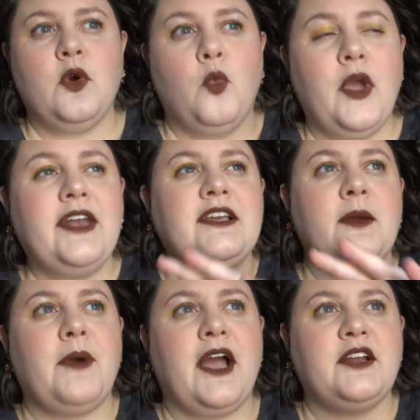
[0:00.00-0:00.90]
when
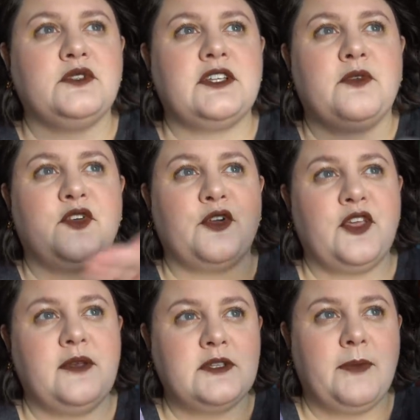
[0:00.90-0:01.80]
combined with some of her
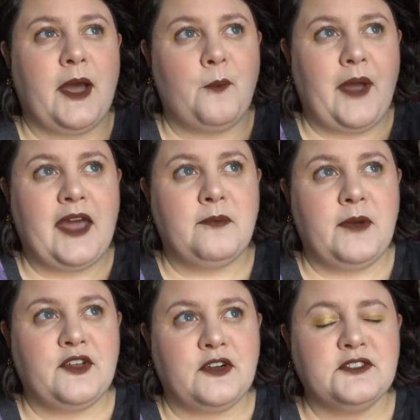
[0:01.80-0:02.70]
themes about bad
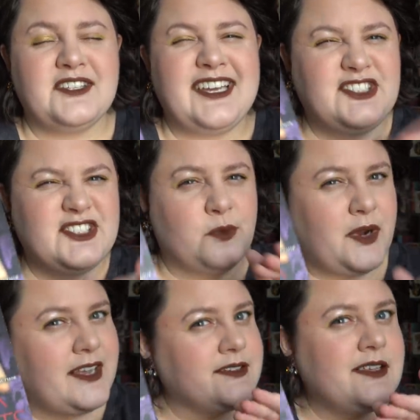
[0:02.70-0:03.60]
mothers, it just
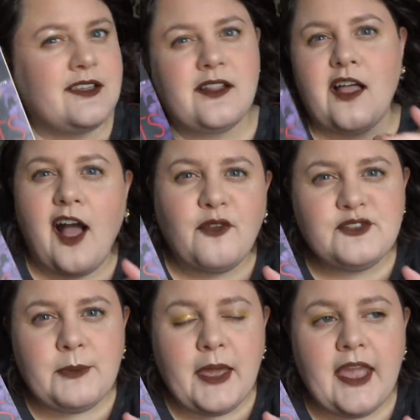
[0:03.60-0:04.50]
rings a little off
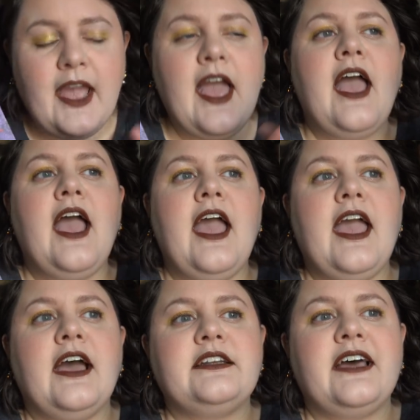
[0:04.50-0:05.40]
to me.
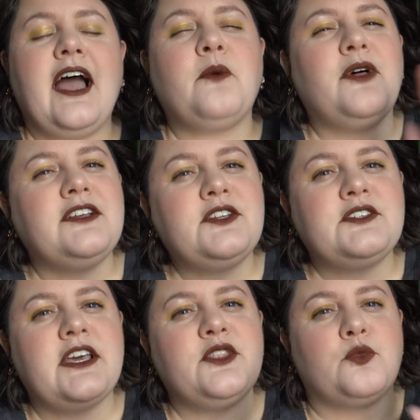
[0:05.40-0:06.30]
And I will also
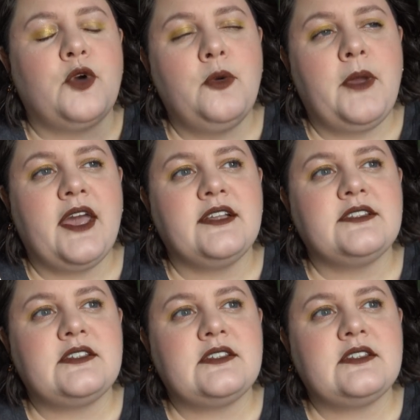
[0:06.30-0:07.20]
say the
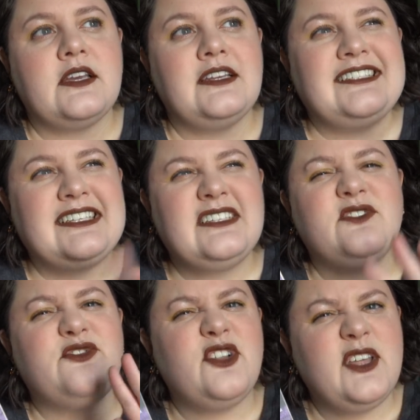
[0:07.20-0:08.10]
romance
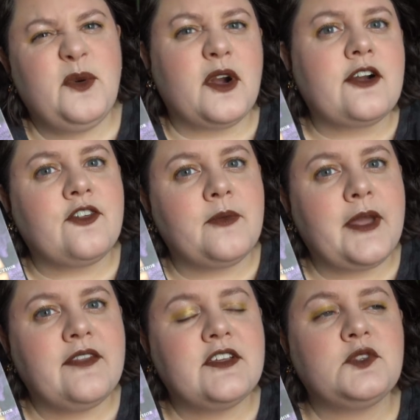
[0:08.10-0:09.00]
didn't fully work for
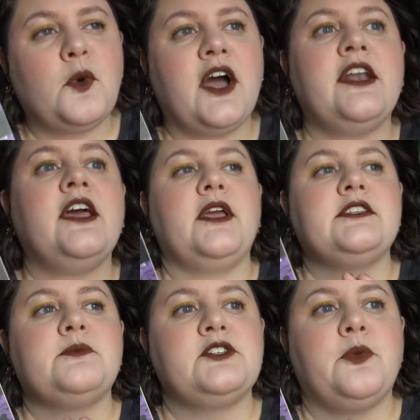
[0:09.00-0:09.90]
me in this one.
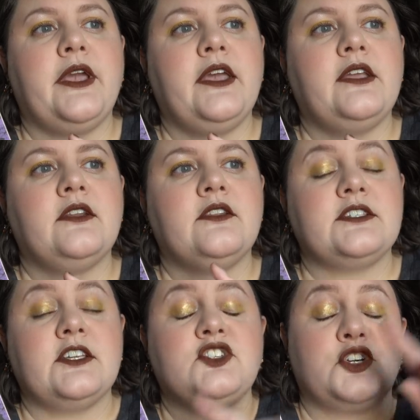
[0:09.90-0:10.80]
It's between the
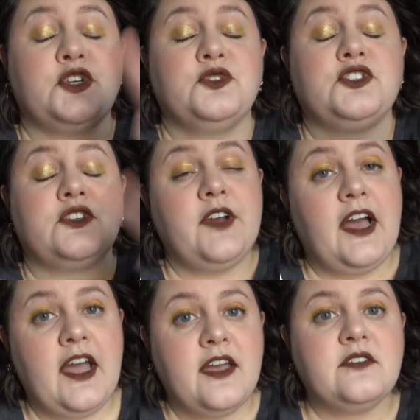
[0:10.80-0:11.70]
sister who
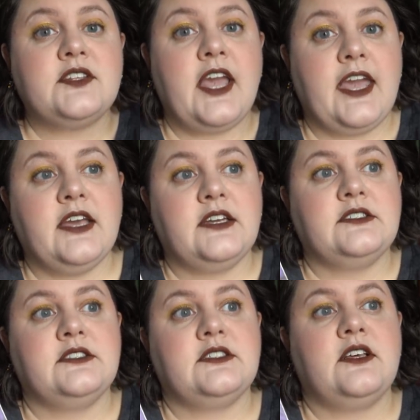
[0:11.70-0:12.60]
survives
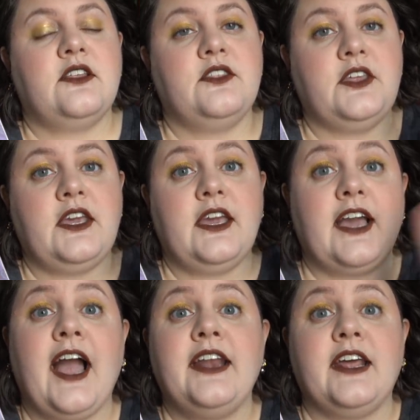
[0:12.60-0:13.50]
and the
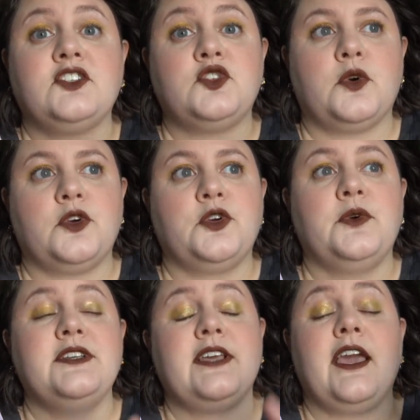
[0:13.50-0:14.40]
guy next door who
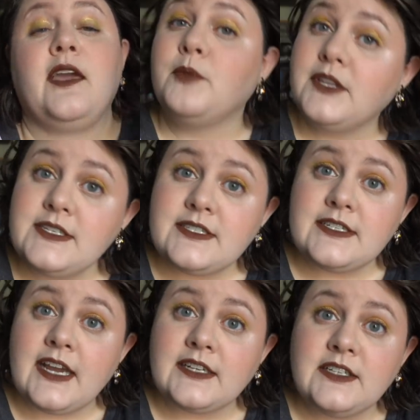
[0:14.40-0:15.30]
is a police
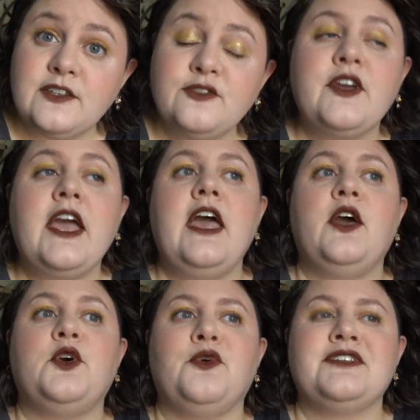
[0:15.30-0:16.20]
detective,
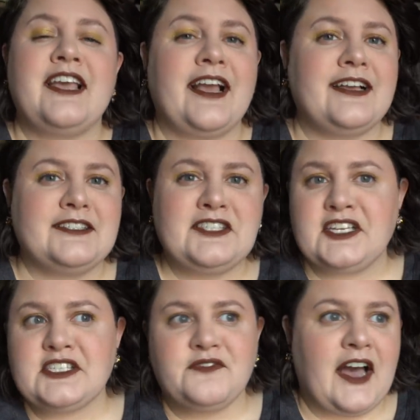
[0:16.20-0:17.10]
who is like a
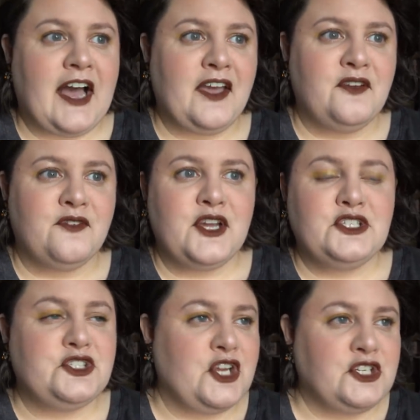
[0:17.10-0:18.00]
6'5
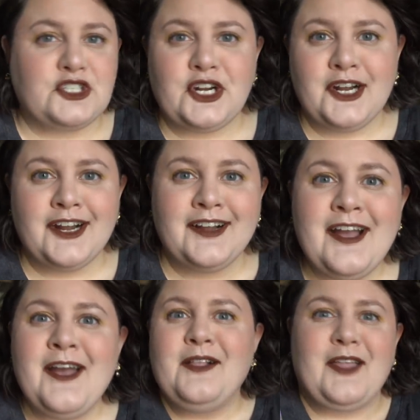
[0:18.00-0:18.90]
ginger,
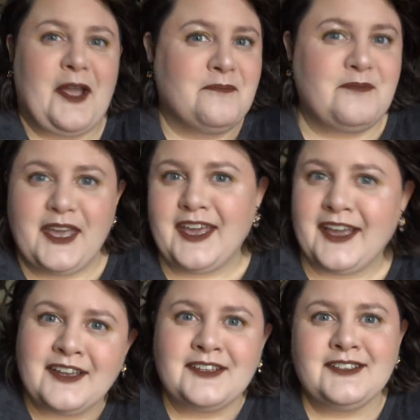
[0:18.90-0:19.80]
like
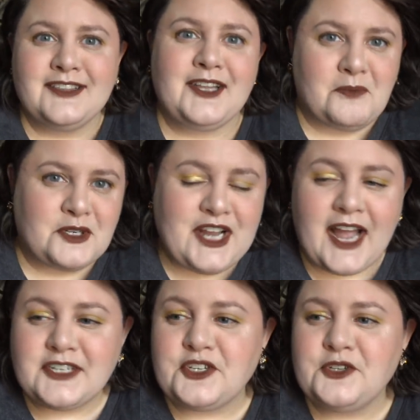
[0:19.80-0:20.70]
big
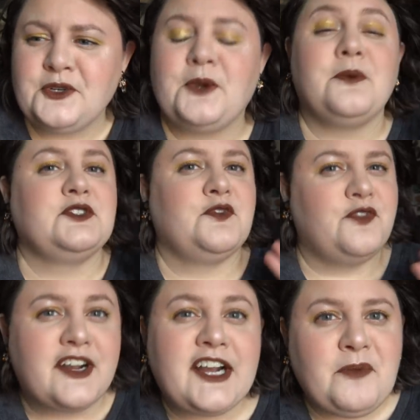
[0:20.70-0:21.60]
lumberjack dude who is
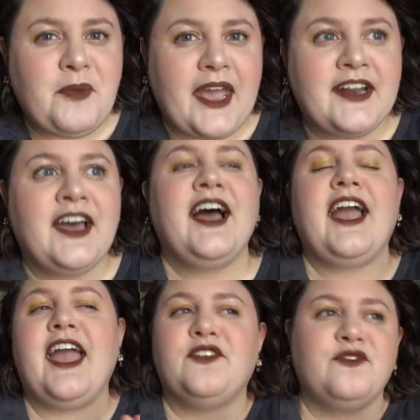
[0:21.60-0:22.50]
very beta
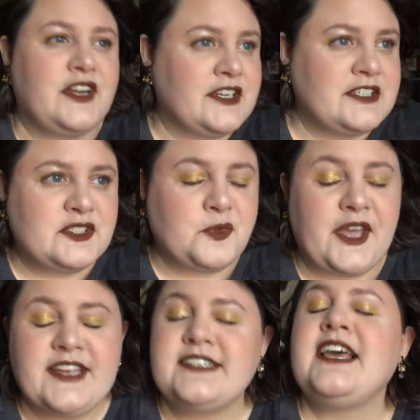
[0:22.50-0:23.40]
and very
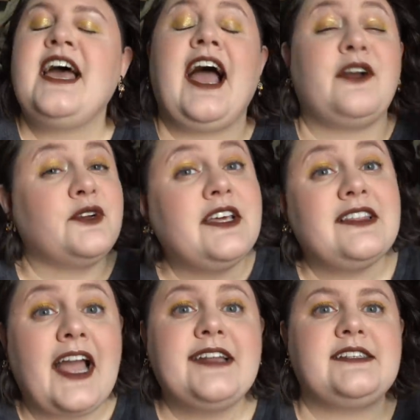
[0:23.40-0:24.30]
sweet. I really
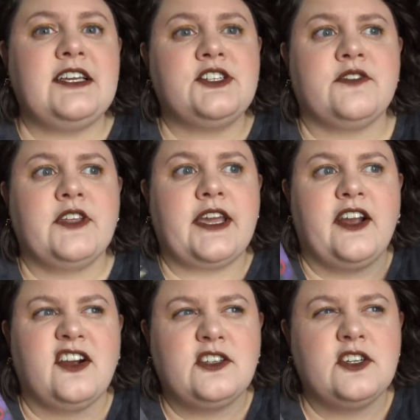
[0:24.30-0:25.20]
liked each of the
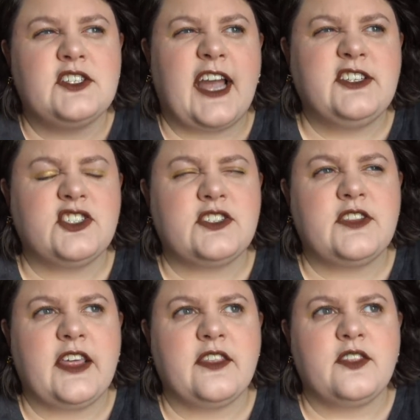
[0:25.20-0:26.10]
characters. I just
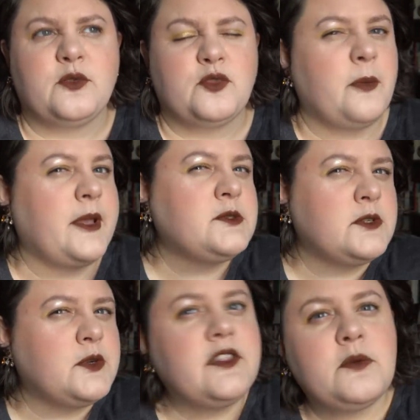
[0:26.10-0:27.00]
think that the romance
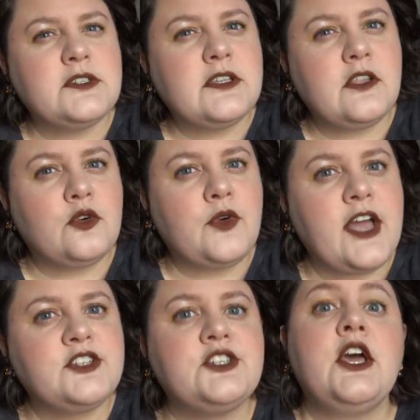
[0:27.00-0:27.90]
between them was a little
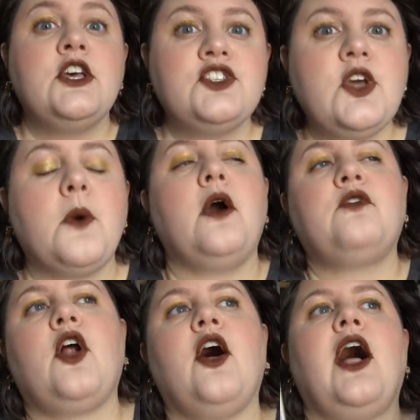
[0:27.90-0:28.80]
rushed. So
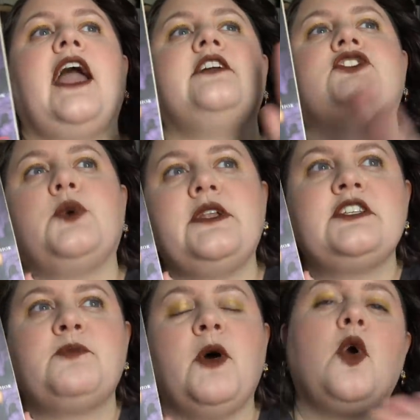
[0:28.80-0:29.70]
overall, I enjoyed
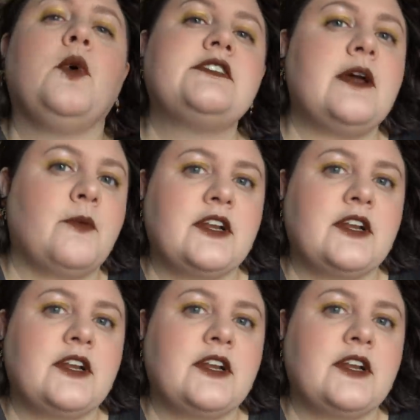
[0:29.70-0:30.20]
this book with some